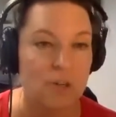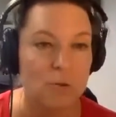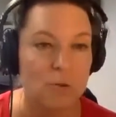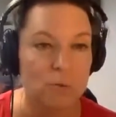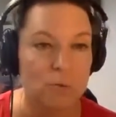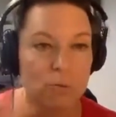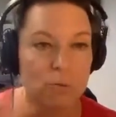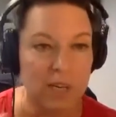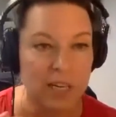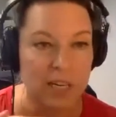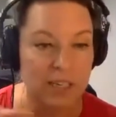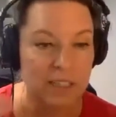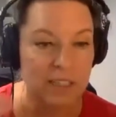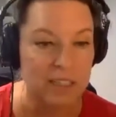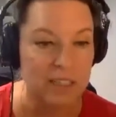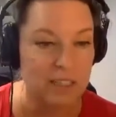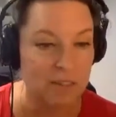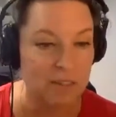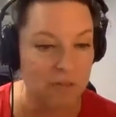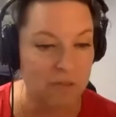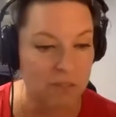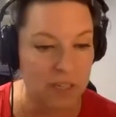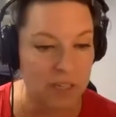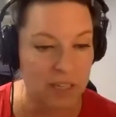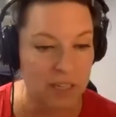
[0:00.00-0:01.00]
Where does
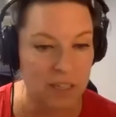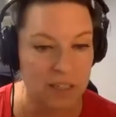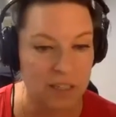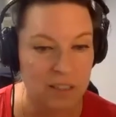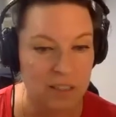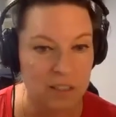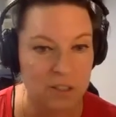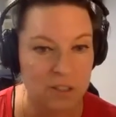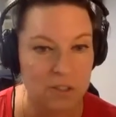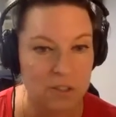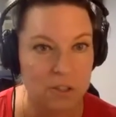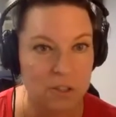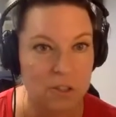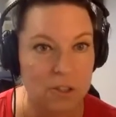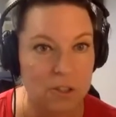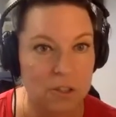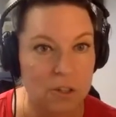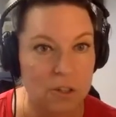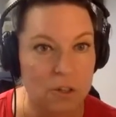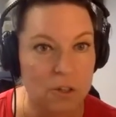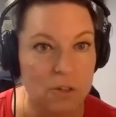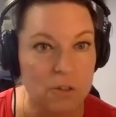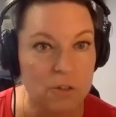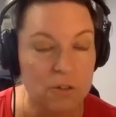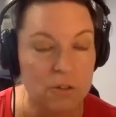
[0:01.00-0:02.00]
it fit into your
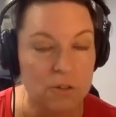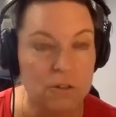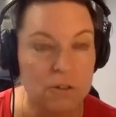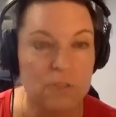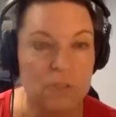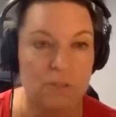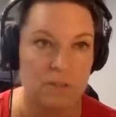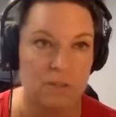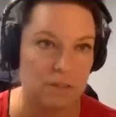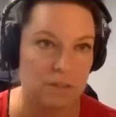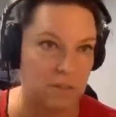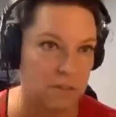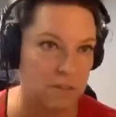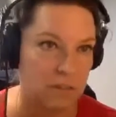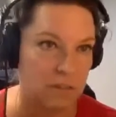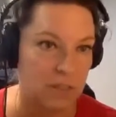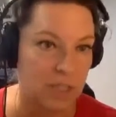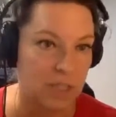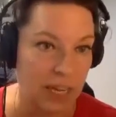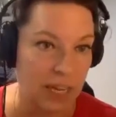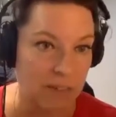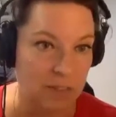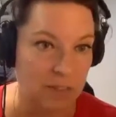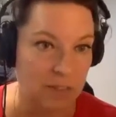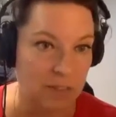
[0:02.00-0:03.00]
own
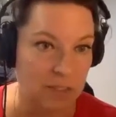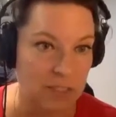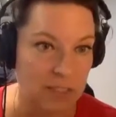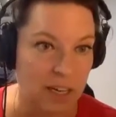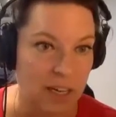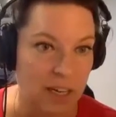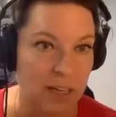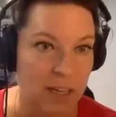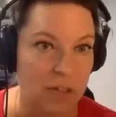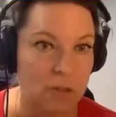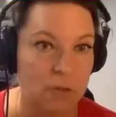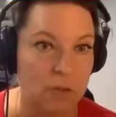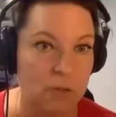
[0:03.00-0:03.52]
lifestyle?